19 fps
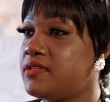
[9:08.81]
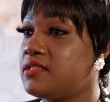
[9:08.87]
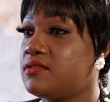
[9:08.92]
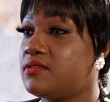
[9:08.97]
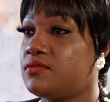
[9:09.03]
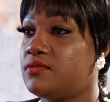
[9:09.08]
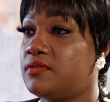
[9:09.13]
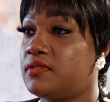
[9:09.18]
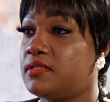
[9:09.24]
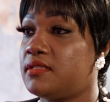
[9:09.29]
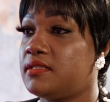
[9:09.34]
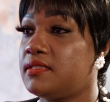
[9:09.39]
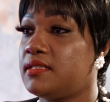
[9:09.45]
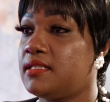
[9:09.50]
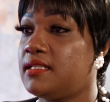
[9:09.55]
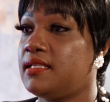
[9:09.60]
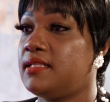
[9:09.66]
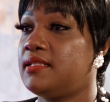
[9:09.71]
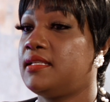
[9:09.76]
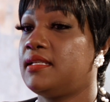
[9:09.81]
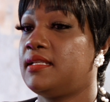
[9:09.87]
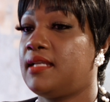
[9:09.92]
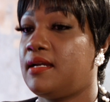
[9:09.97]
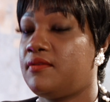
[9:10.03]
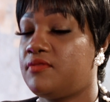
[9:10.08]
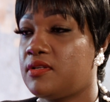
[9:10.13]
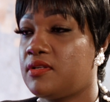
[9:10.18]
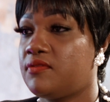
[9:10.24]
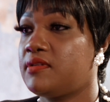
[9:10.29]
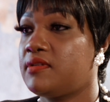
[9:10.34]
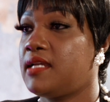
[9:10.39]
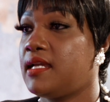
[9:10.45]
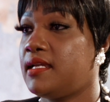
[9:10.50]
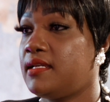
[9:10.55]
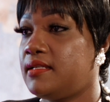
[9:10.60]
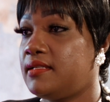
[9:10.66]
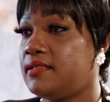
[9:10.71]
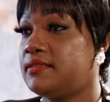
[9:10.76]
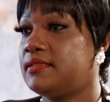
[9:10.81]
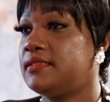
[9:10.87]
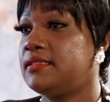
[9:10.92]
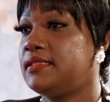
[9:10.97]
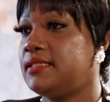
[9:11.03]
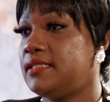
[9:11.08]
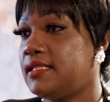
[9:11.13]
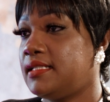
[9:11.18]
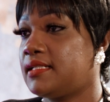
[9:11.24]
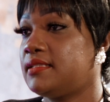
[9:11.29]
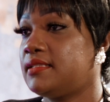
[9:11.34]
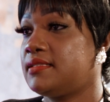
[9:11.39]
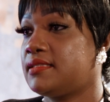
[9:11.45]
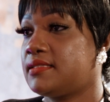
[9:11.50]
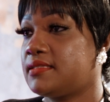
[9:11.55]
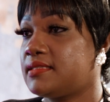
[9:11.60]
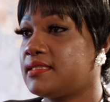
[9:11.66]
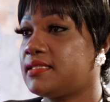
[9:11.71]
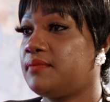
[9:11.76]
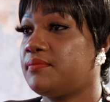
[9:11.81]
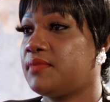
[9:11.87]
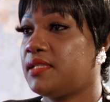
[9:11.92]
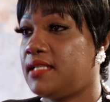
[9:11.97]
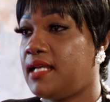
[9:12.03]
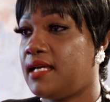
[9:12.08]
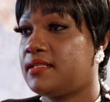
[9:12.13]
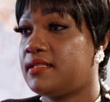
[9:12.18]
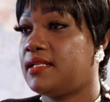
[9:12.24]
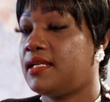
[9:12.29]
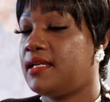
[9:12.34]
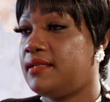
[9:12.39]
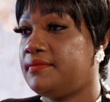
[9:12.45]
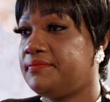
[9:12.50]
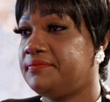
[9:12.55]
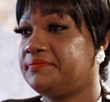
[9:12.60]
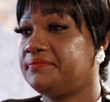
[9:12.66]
store, and then I would create a necklace or something out of that.